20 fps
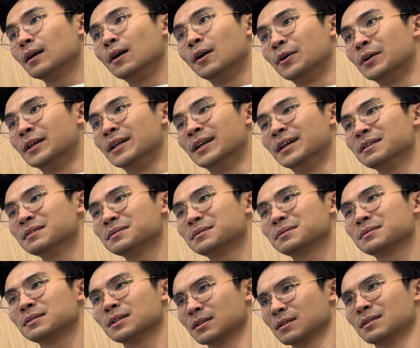Oh, you didn't?
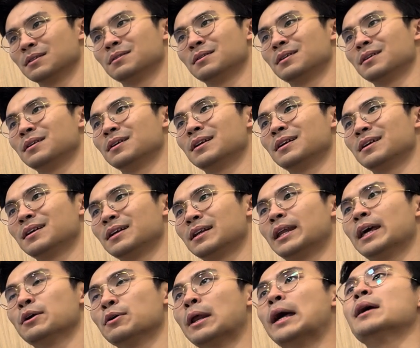
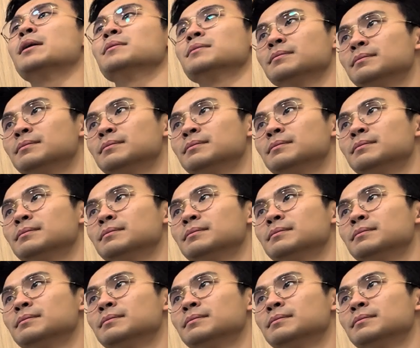Hey, you like?